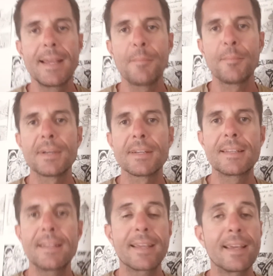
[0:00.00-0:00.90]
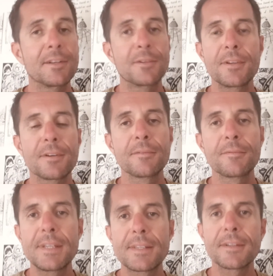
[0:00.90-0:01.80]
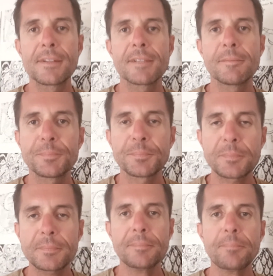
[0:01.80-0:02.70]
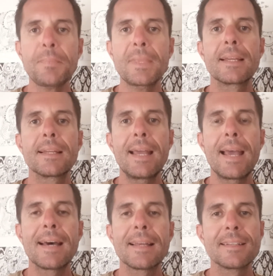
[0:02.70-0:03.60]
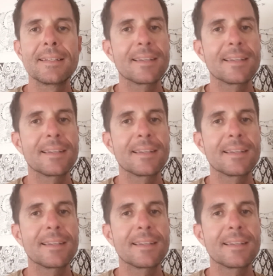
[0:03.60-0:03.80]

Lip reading: But again, do your own research. and